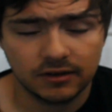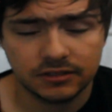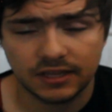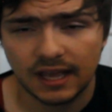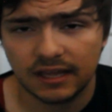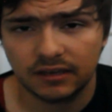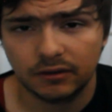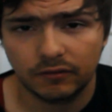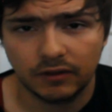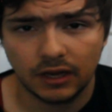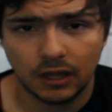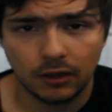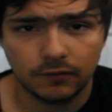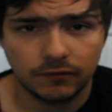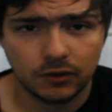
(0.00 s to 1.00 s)
first catnip
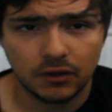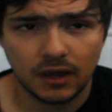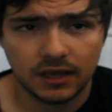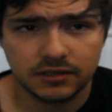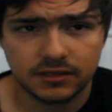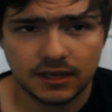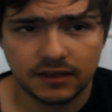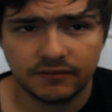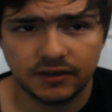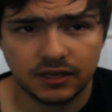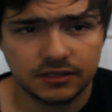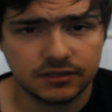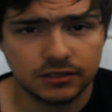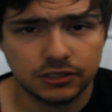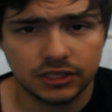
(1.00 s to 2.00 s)
video, if you guys have
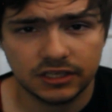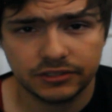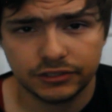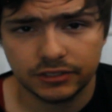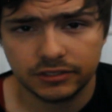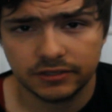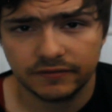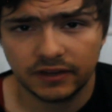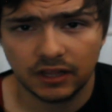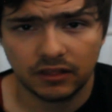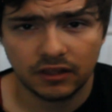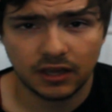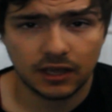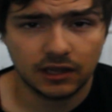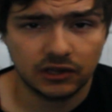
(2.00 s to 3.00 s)
any suggestions of
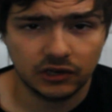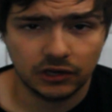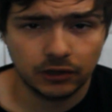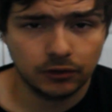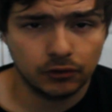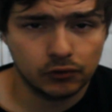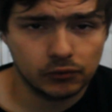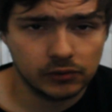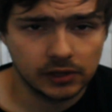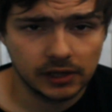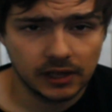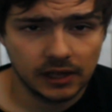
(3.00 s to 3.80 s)
anything I can do,